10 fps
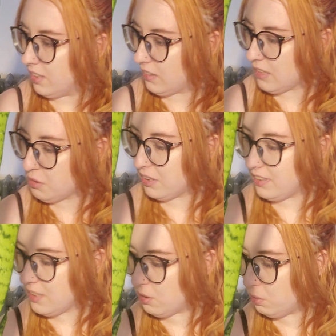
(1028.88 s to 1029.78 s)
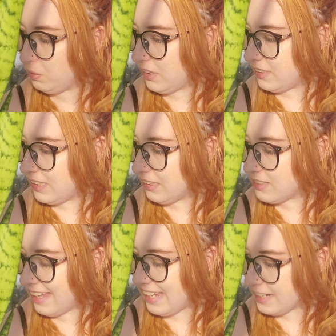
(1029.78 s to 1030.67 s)
He's one of the only
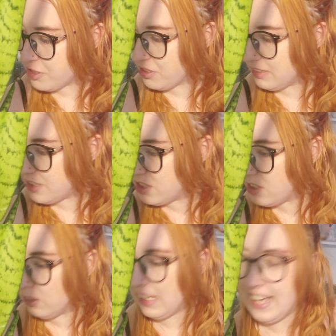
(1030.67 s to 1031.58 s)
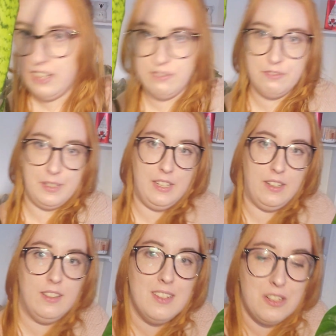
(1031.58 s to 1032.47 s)
things I actually still have
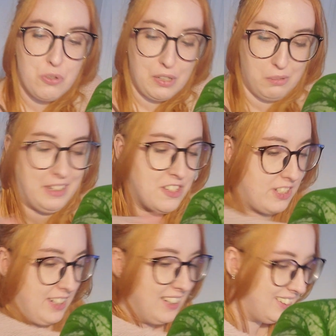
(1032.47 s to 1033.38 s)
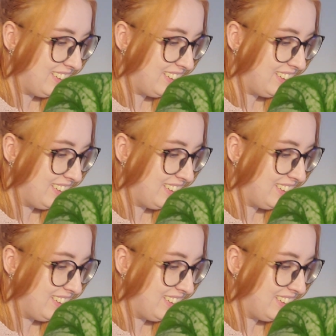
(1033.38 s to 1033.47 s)
in a soil mixture.